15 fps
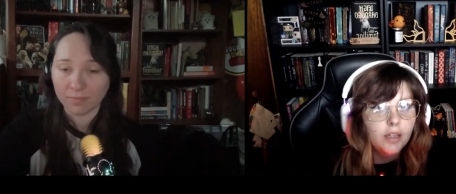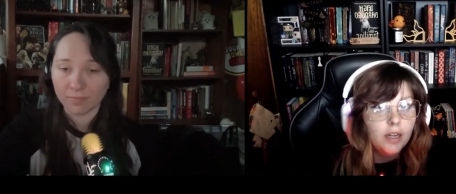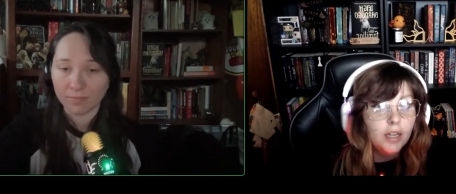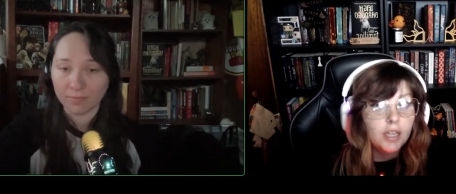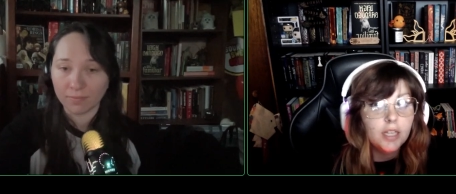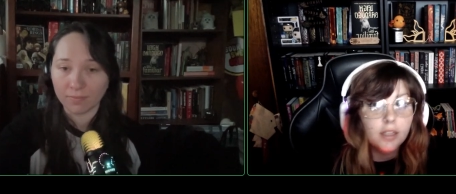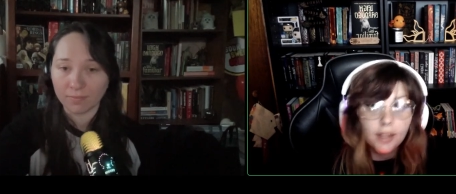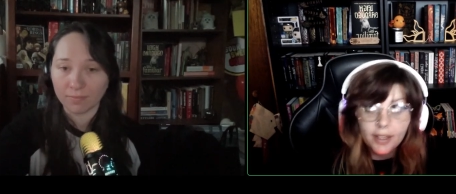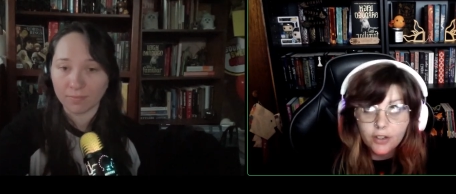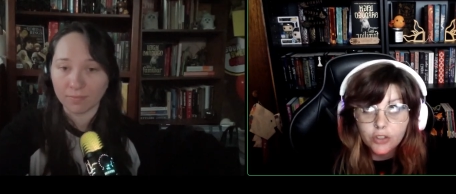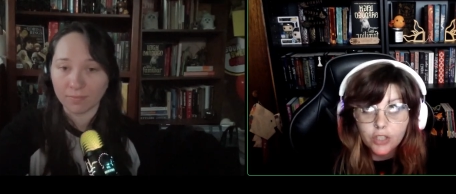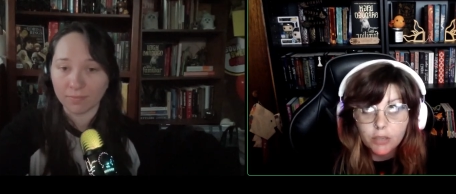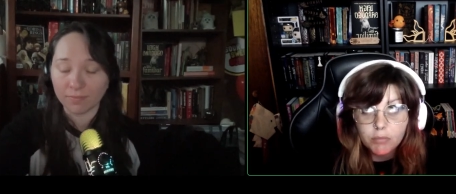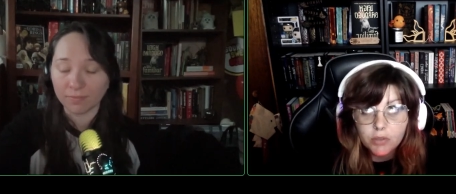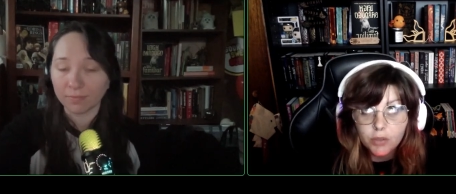Speaker 1: later
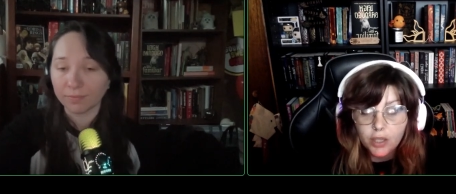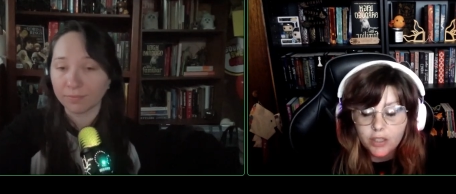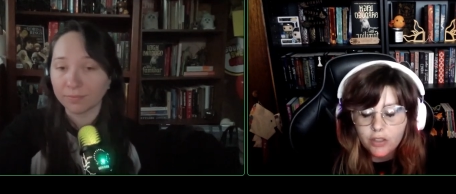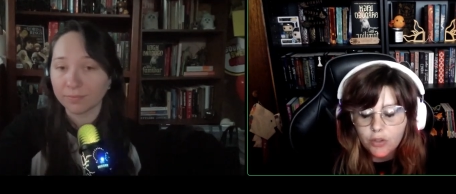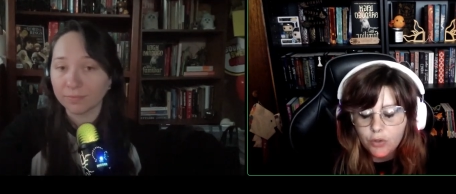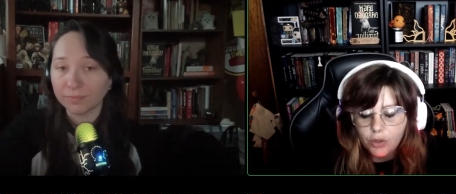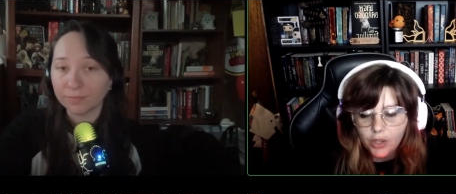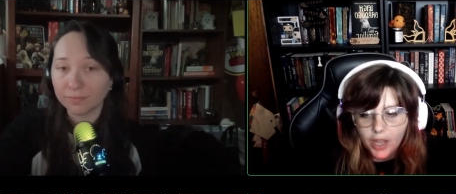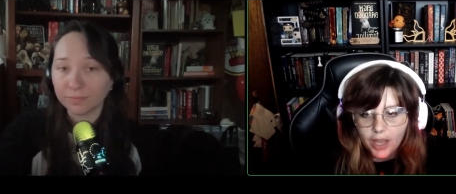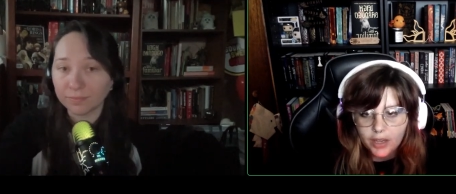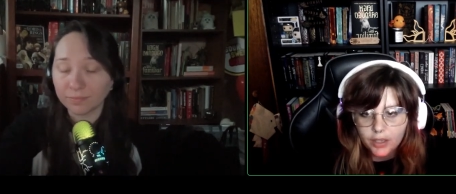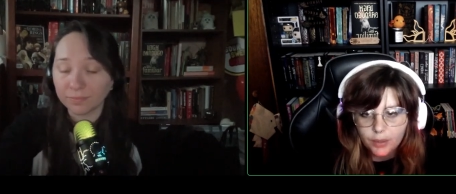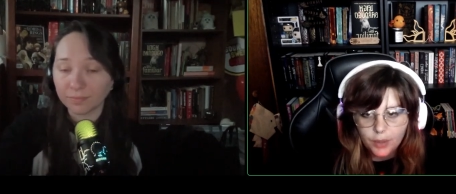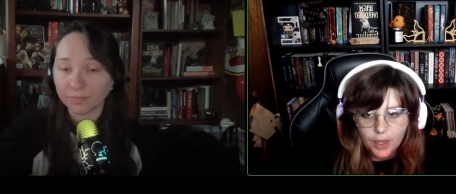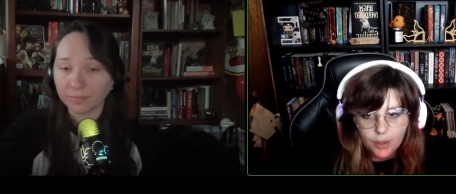times, like, you look at
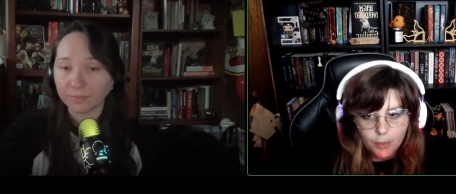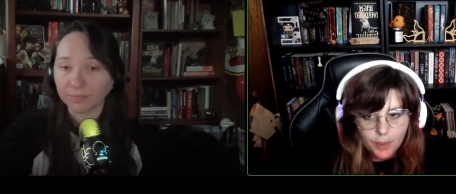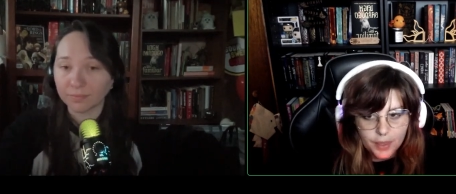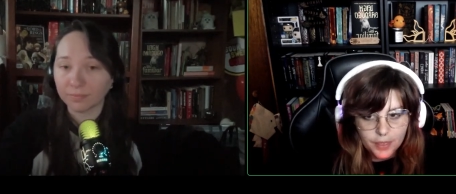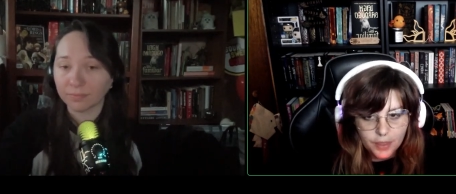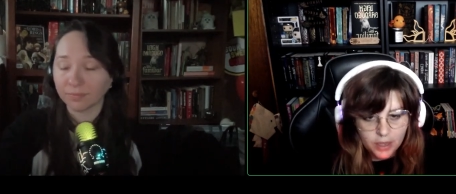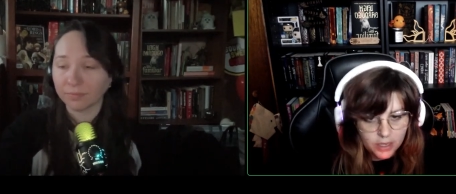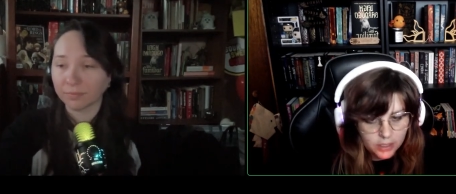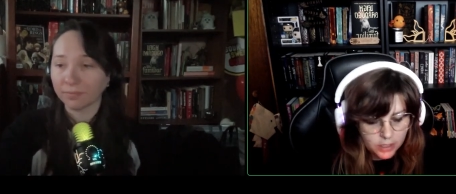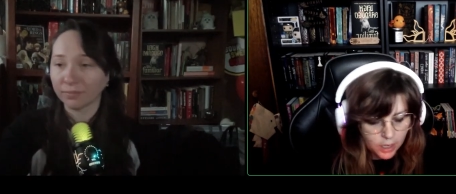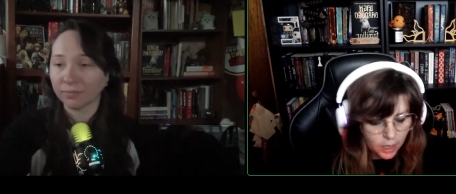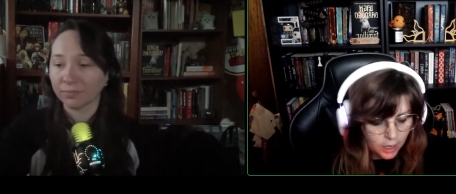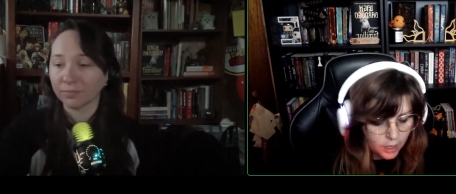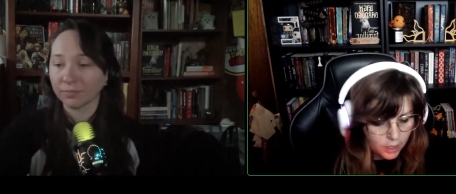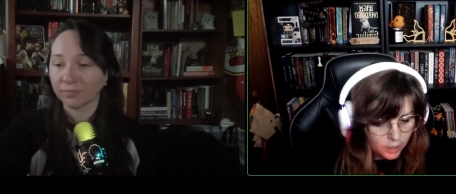it, like, with, like,
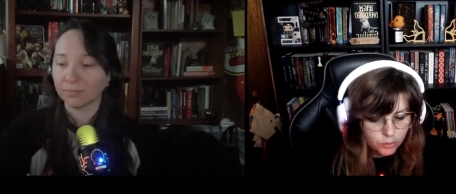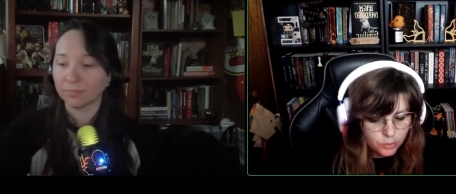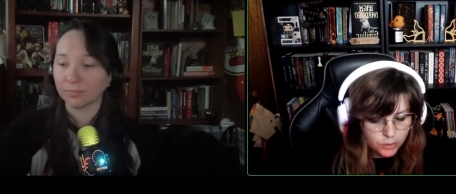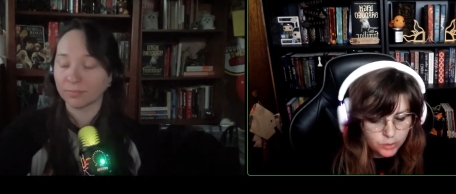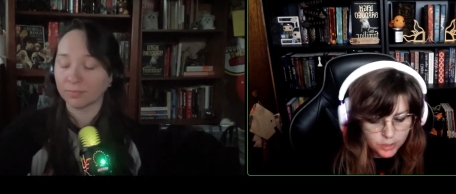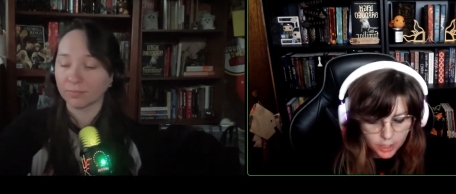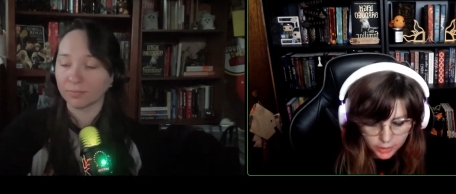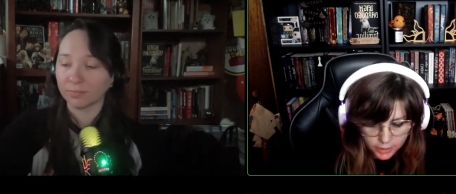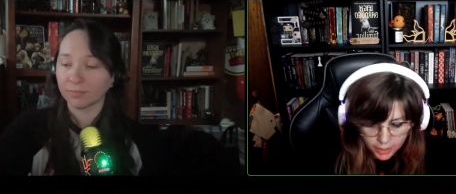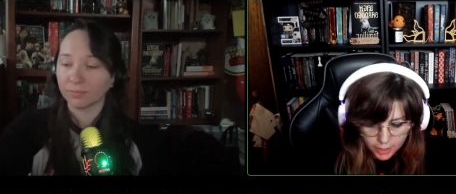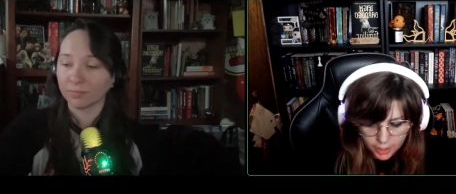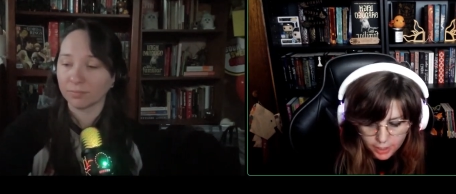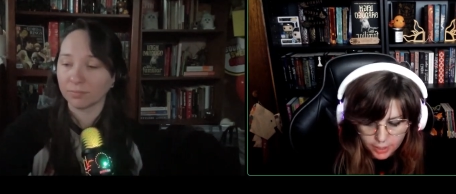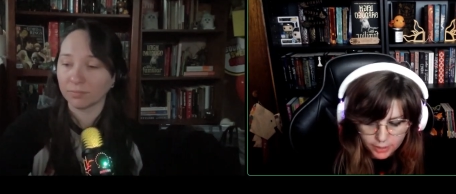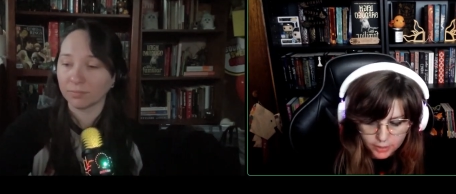who's that
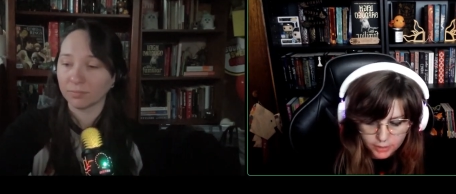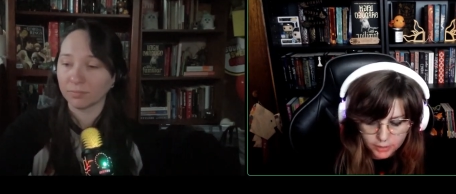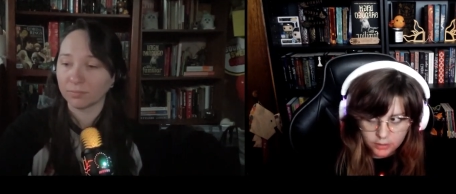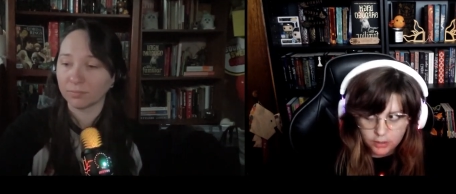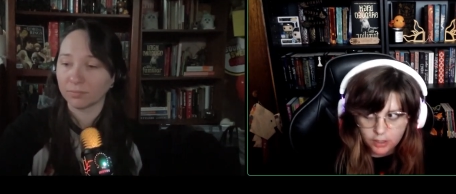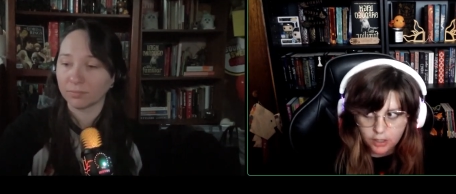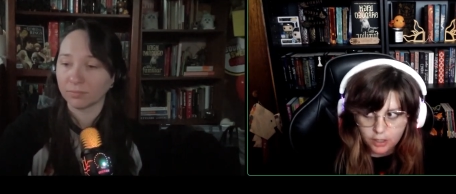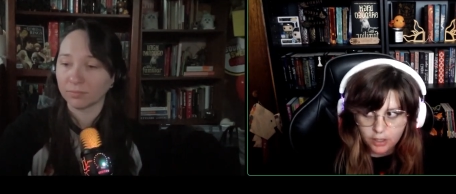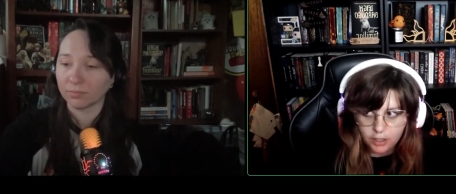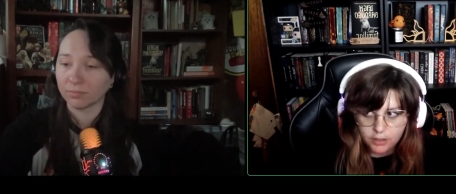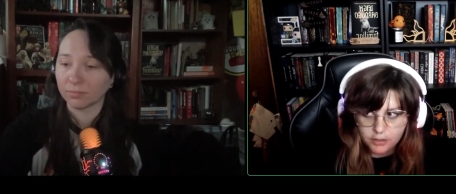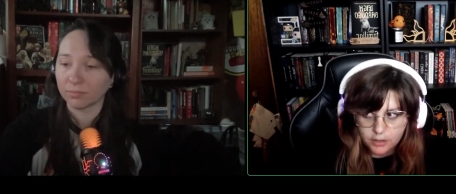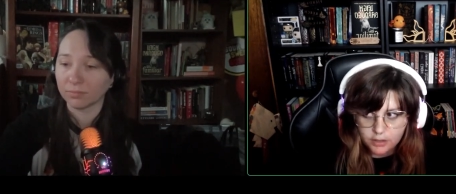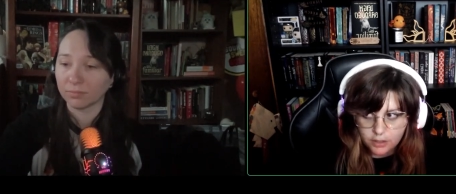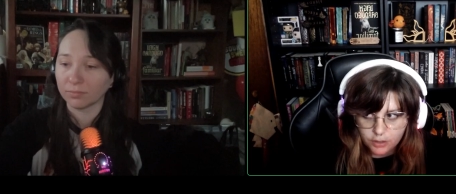guy? The
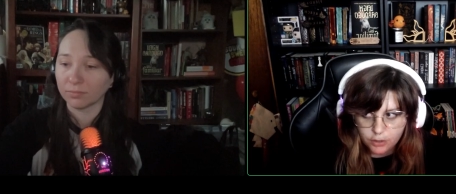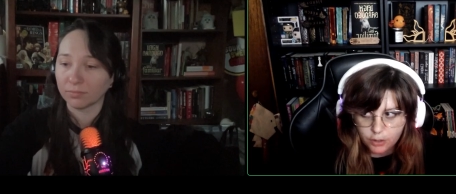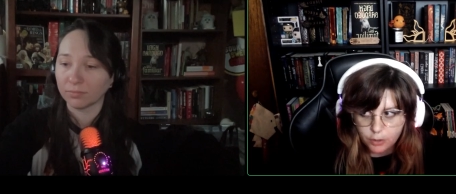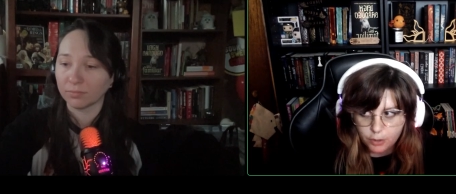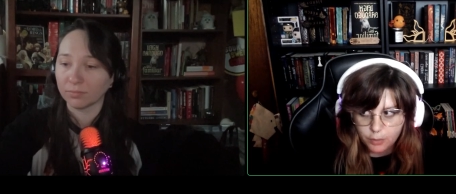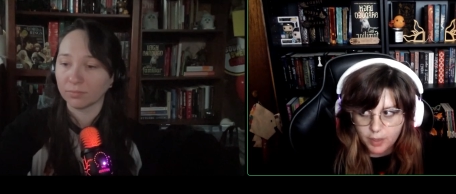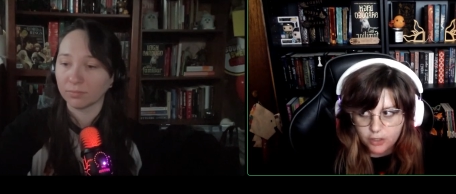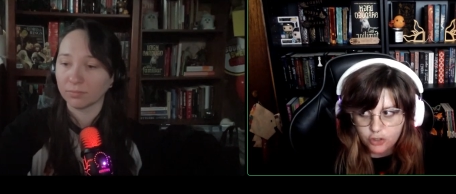Greatest